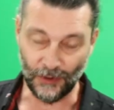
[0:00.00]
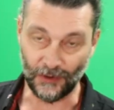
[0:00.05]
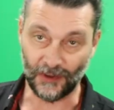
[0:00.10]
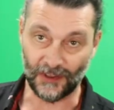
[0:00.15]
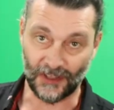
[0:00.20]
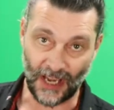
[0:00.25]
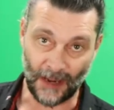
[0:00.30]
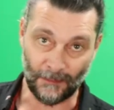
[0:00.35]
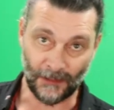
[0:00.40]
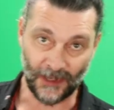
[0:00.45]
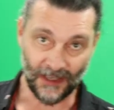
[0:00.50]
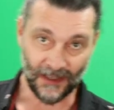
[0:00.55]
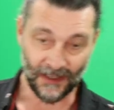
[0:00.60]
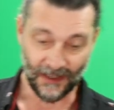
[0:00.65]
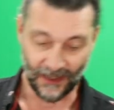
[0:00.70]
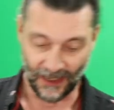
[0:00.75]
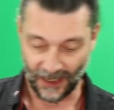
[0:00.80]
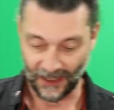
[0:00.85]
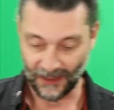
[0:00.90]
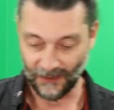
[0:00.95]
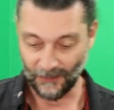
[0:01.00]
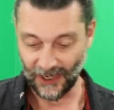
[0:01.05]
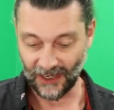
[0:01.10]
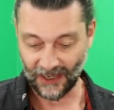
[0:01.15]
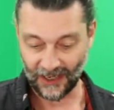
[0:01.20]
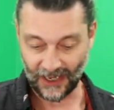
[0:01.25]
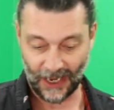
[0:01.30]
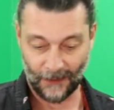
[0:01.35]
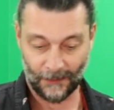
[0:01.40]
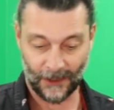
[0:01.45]
NukaTap kit and the
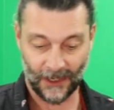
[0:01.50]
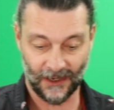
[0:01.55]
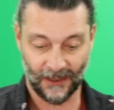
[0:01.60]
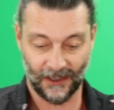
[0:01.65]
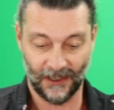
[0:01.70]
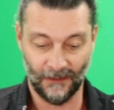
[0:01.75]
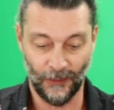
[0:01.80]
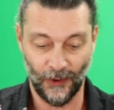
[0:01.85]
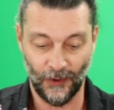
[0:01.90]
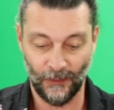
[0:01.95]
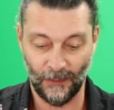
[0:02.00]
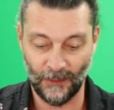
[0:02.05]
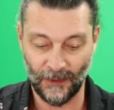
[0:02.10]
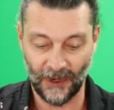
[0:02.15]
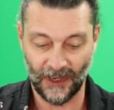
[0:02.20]
MegaCap kit can both be